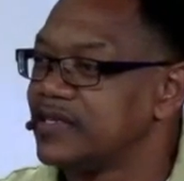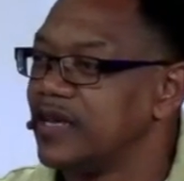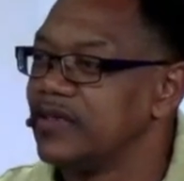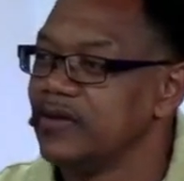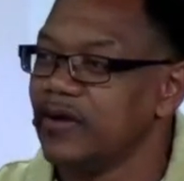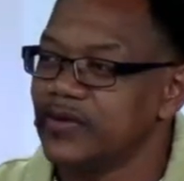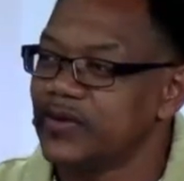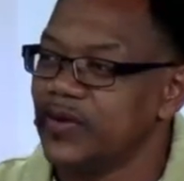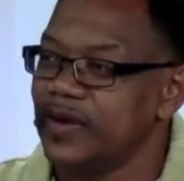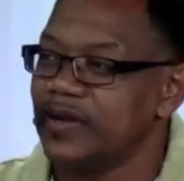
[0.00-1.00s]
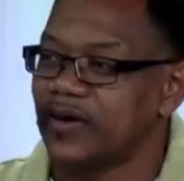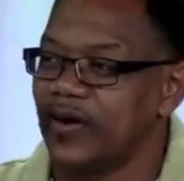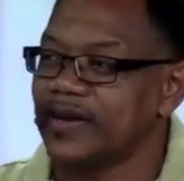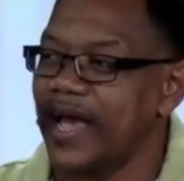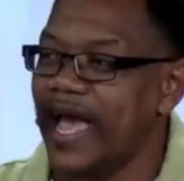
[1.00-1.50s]
you don't do it according
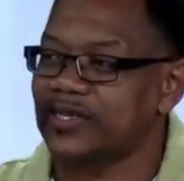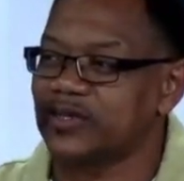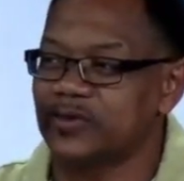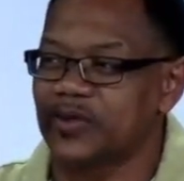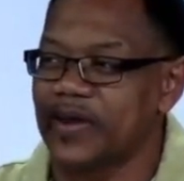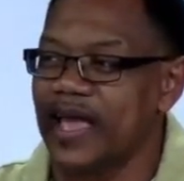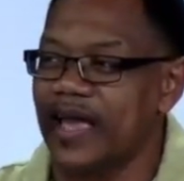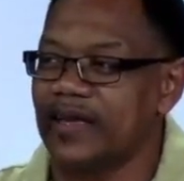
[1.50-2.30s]
to Acts 2:38?